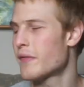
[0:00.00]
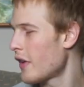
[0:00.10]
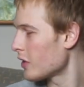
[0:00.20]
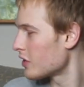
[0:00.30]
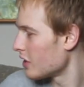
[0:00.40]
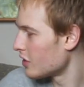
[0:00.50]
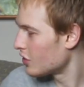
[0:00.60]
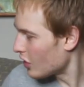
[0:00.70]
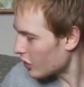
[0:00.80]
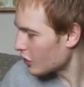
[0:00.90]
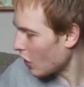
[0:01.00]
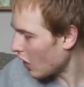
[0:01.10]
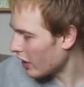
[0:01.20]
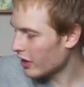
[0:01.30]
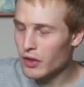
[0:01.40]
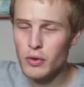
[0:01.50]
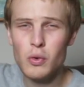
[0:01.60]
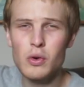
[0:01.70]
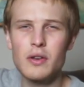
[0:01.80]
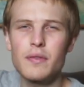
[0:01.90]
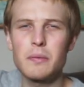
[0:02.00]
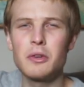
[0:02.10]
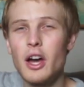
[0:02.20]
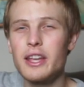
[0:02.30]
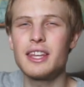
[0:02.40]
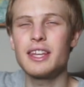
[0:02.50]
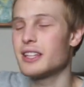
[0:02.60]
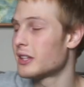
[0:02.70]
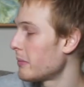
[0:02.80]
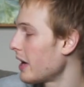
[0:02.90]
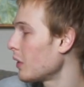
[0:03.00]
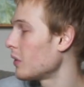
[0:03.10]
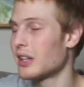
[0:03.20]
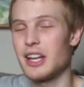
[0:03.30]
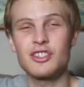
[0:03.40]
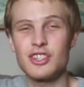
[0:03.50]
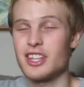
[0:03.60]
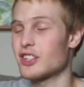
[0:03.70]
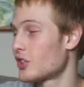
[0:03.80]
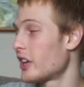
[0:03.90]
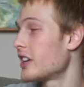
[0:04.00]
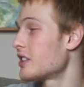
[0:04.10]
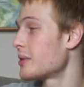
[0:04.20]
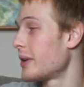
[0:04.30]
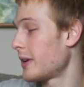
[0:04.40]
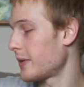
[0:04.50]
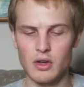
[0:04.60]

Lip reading: folks, just got another order from Nike in the mail. Let's just get straight into it.